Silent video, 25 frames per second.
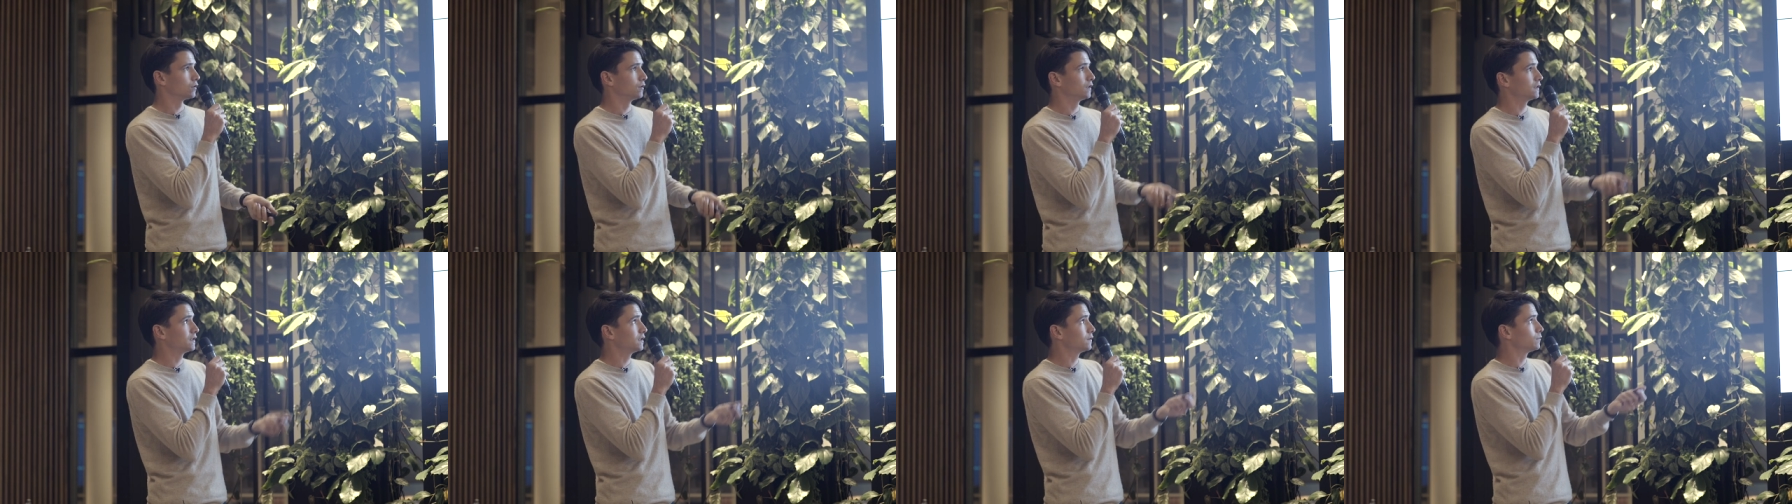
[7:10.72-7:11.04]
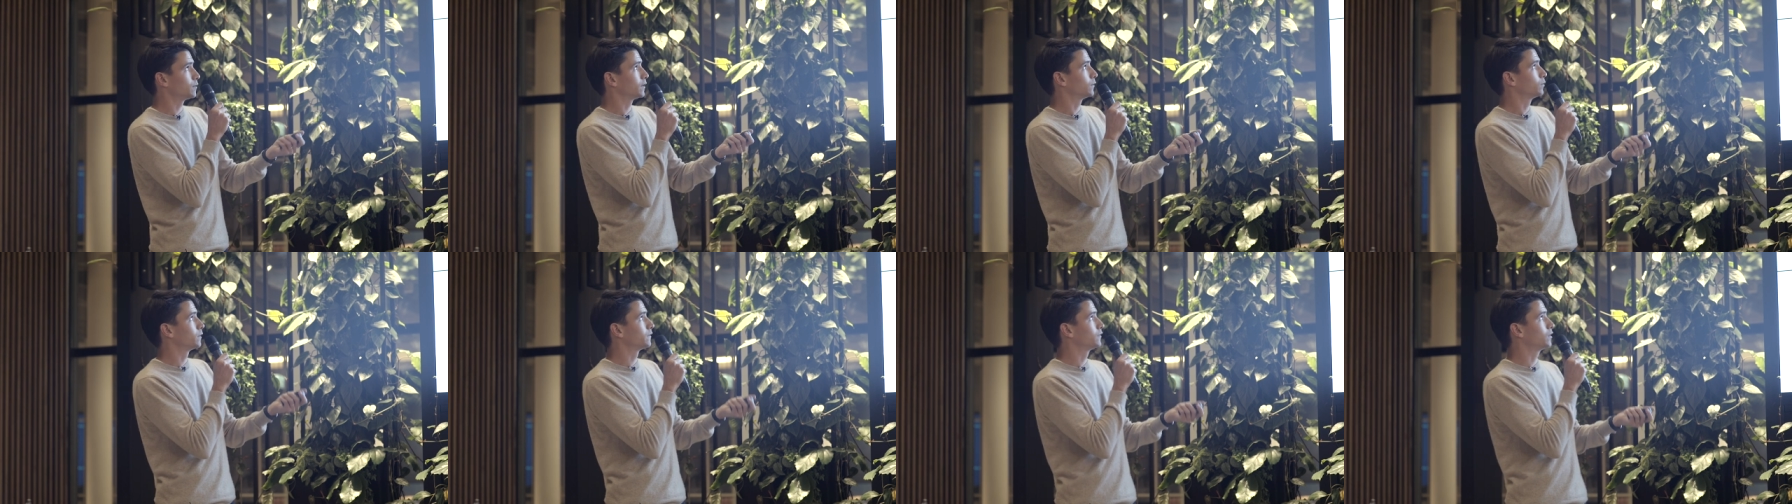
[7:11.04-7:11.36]
this is
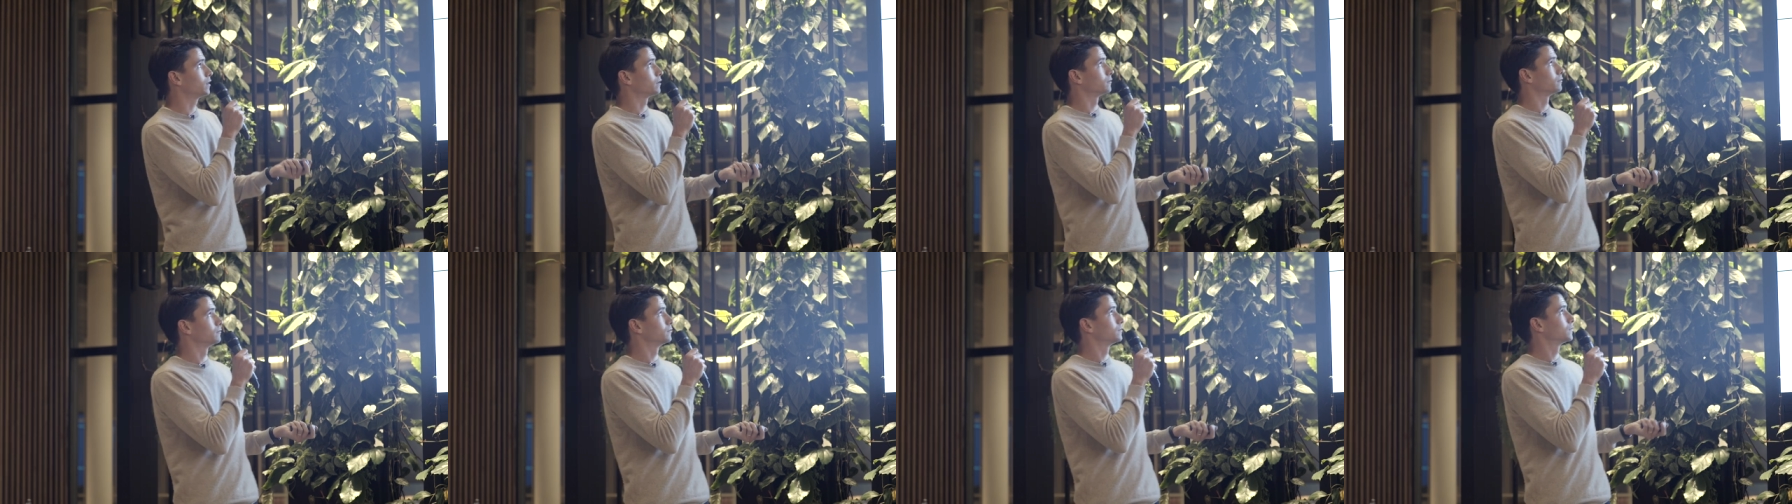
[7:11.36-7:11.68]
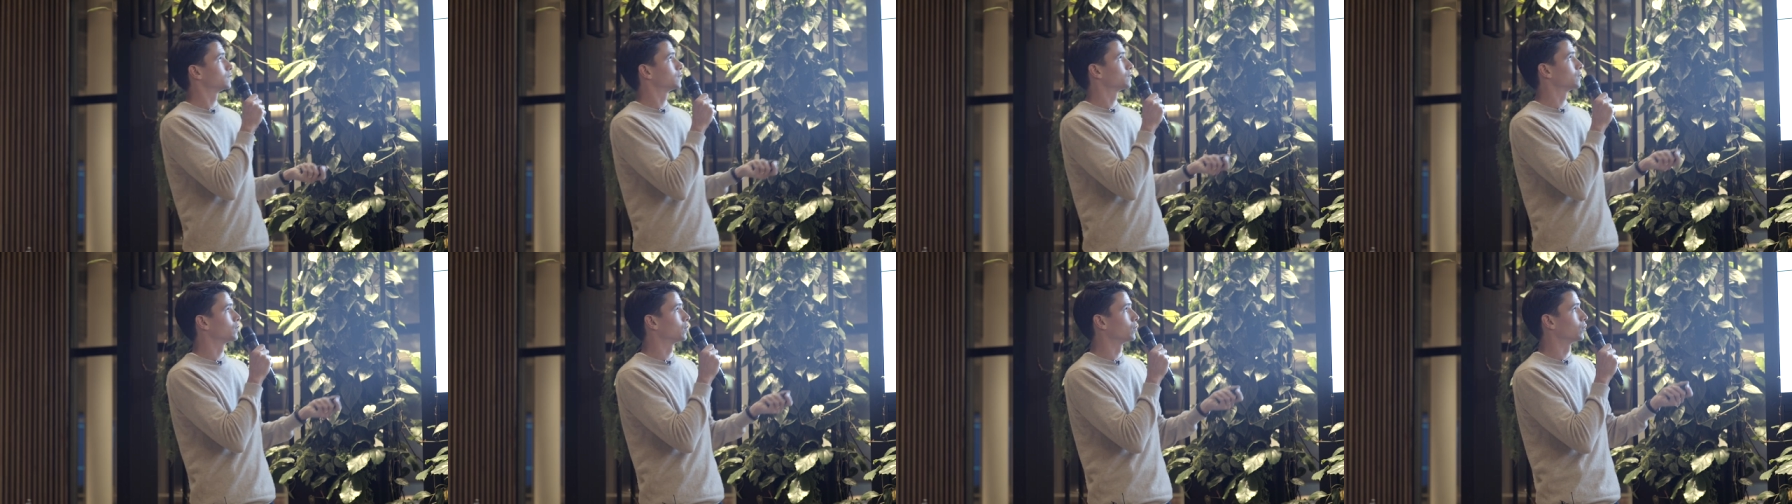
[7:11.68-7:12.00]
what we've done.
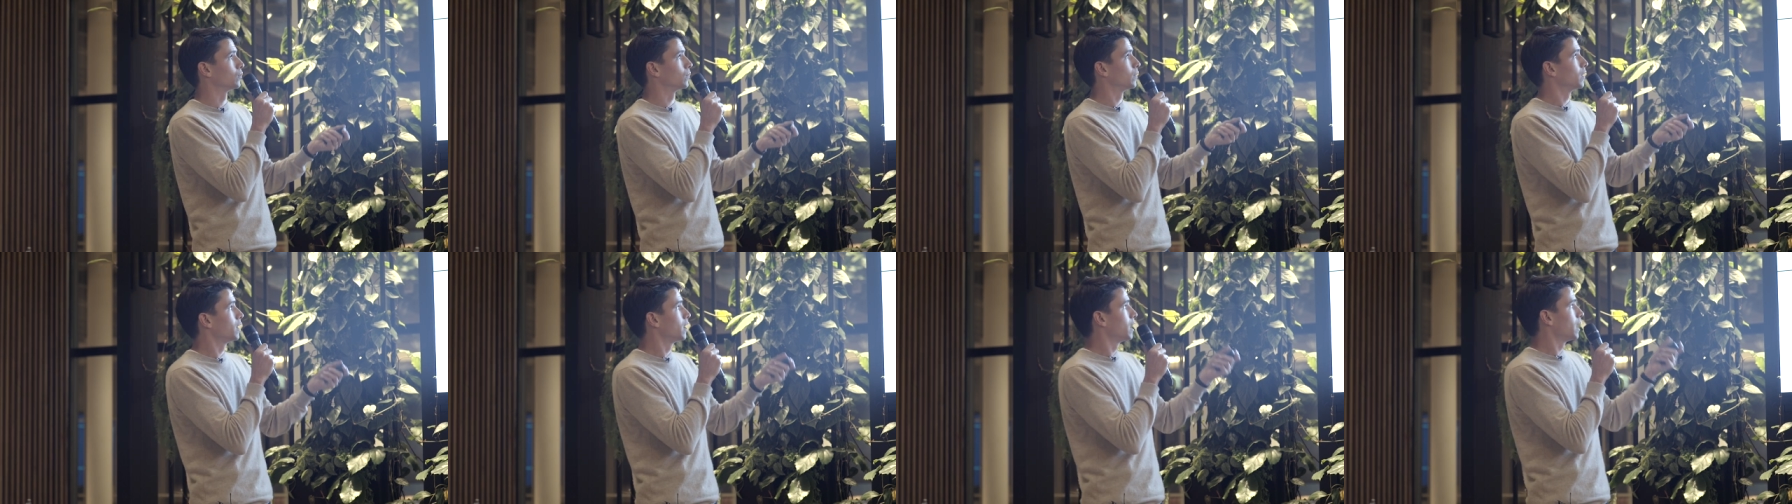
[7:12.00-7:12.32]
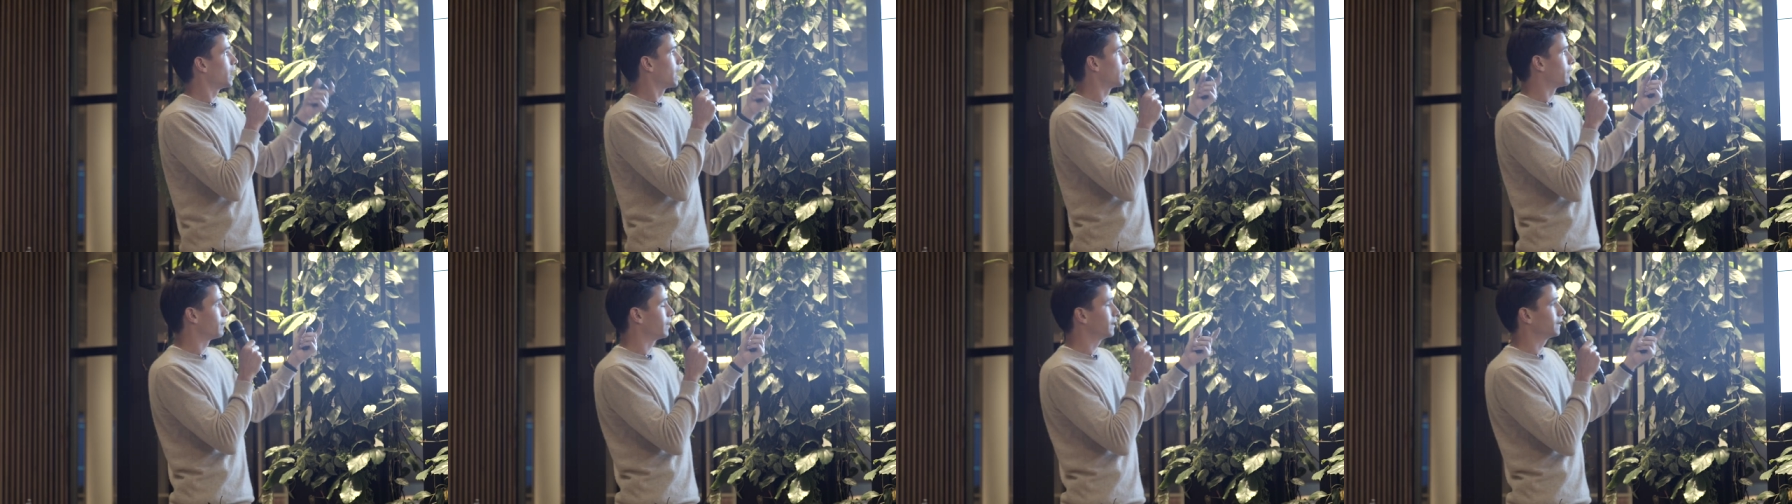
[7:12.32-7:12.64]
So
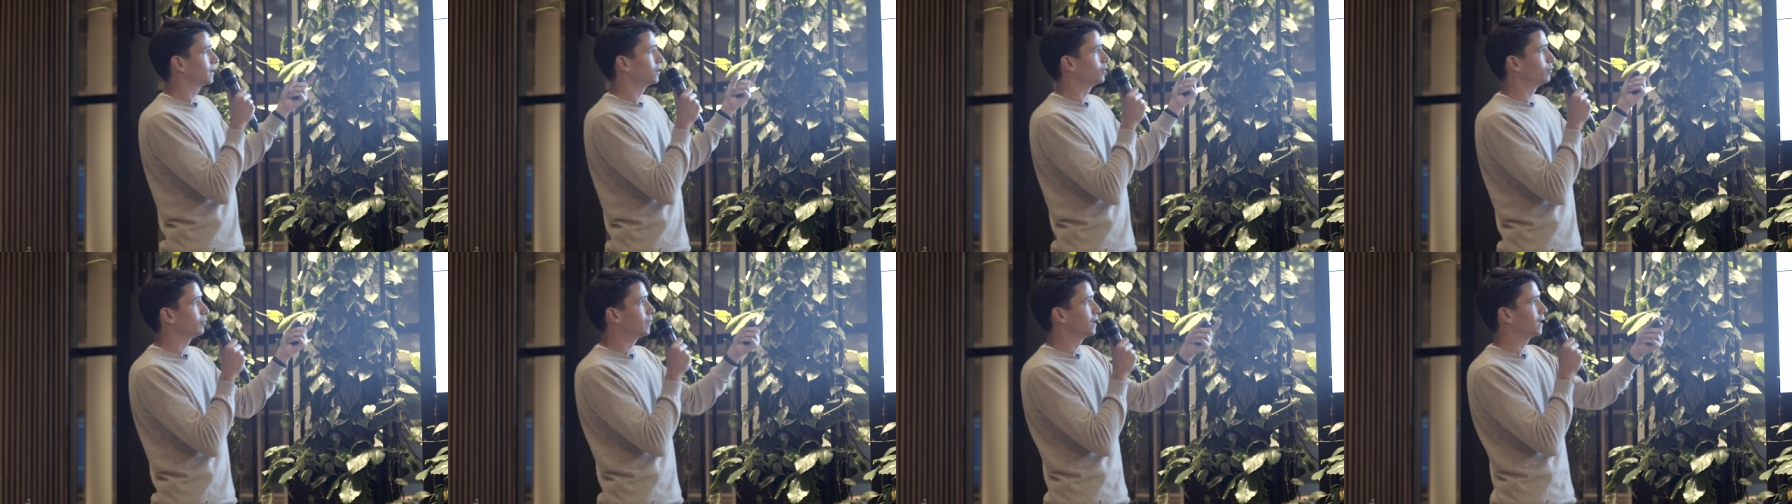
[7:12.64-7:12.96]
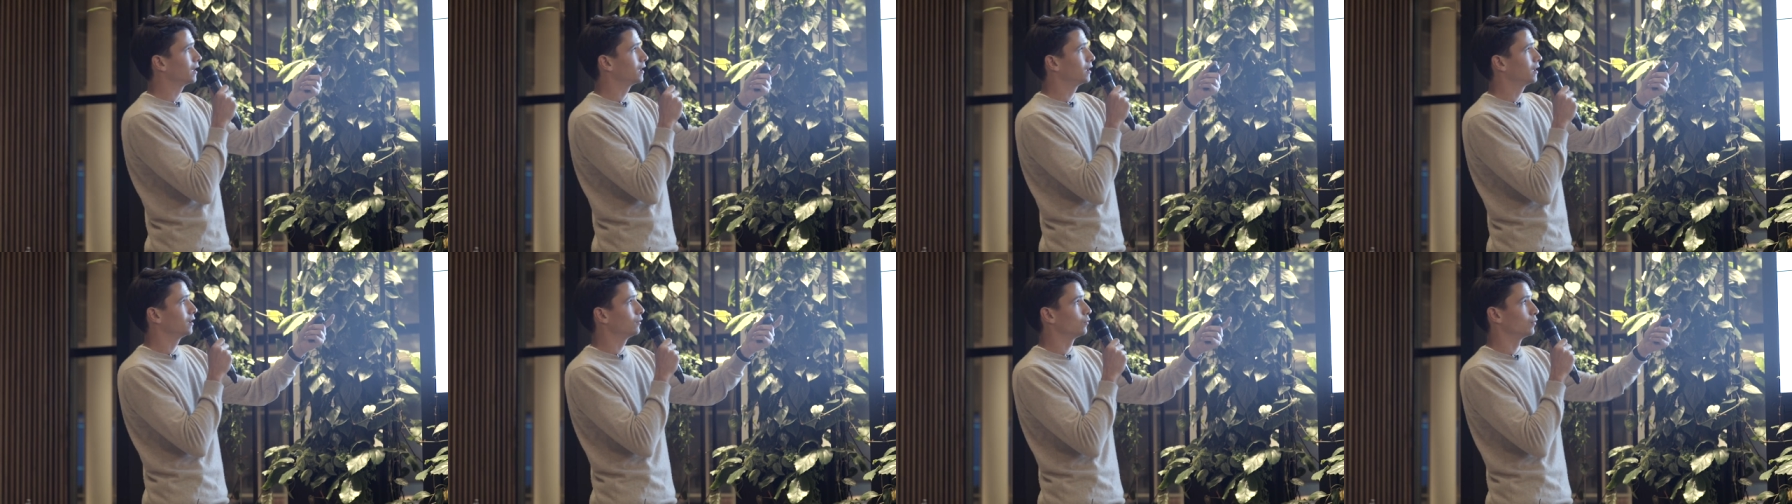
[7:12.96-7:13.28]
uh, right at the
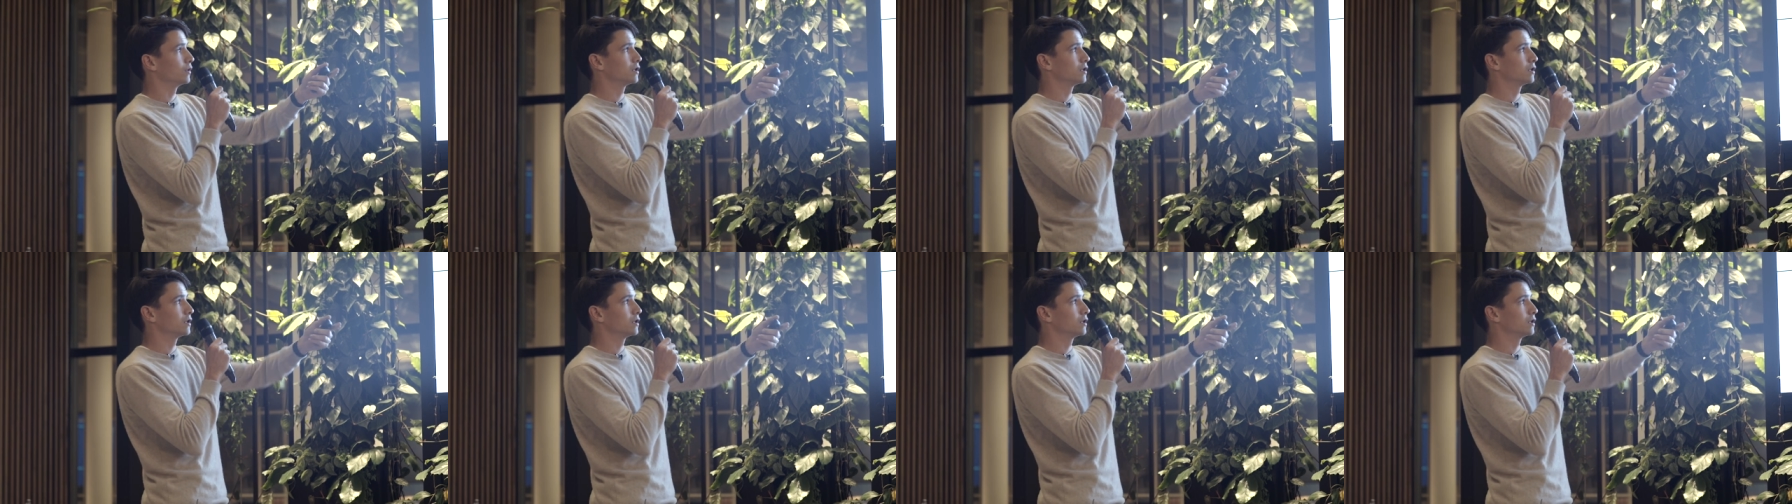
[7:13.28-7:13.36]
beginning,